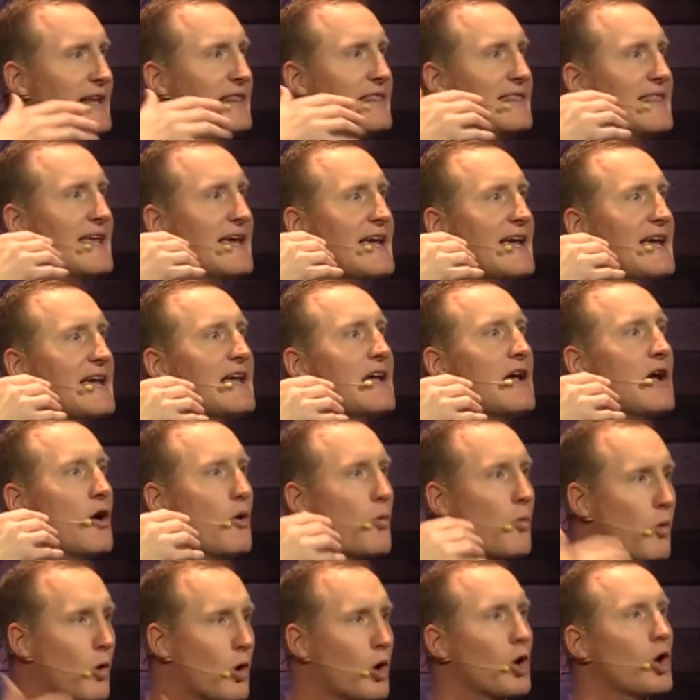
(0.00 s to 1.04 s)
They
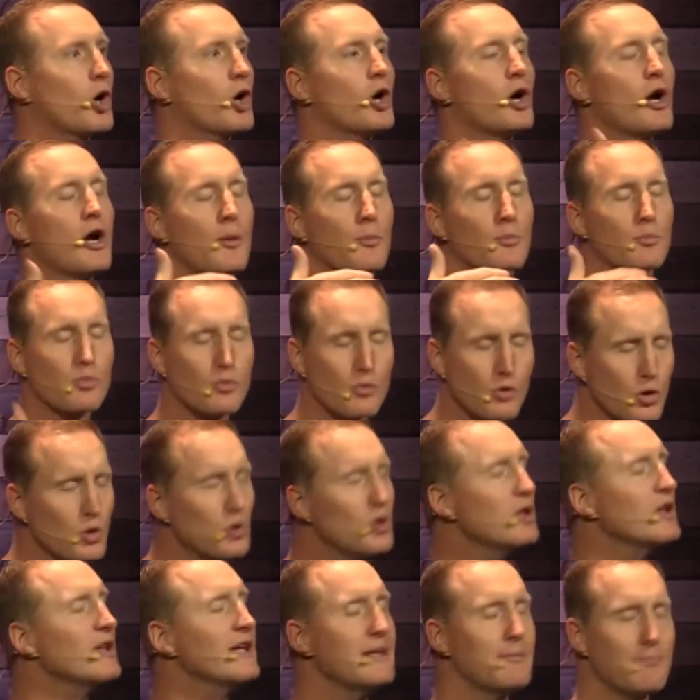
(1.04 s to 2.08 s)
were
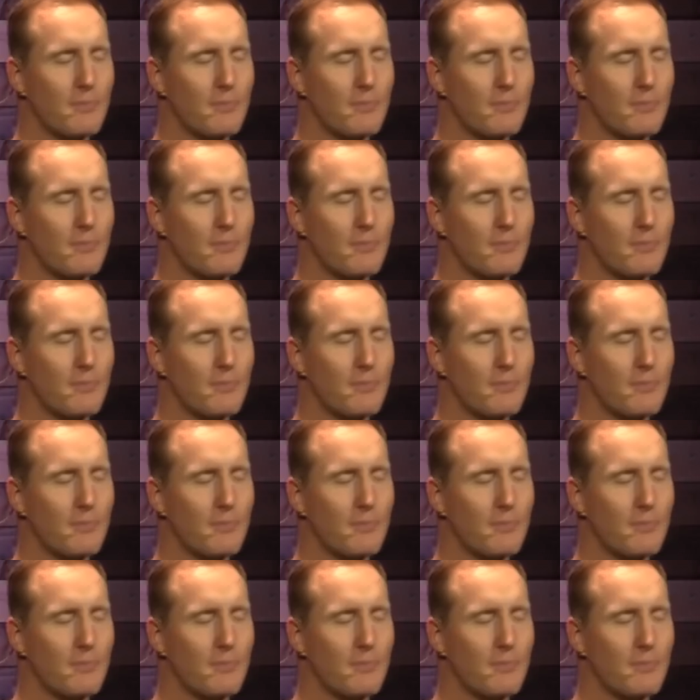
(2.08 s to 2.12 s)
brutally